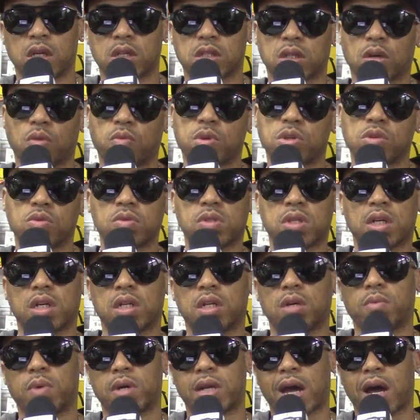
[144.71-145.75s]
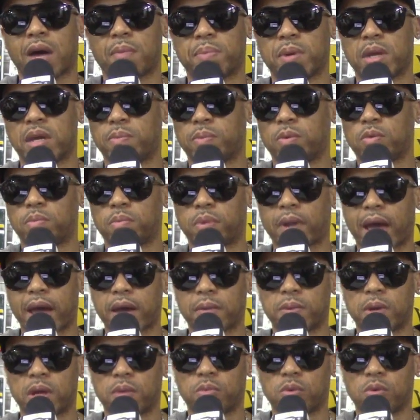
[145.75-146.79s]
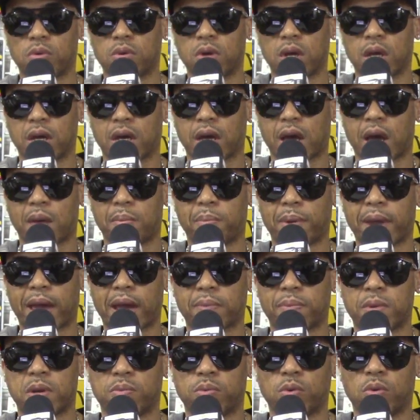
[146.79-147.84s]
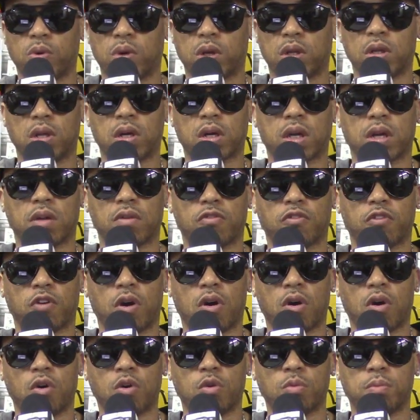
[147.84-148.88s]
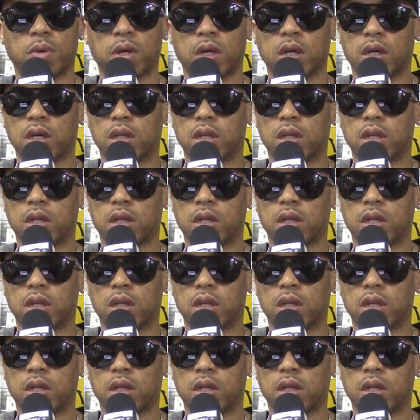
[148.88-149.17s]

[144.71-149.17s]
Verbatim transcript: So when you're dealing with our people, black people, our black people are looking for hope,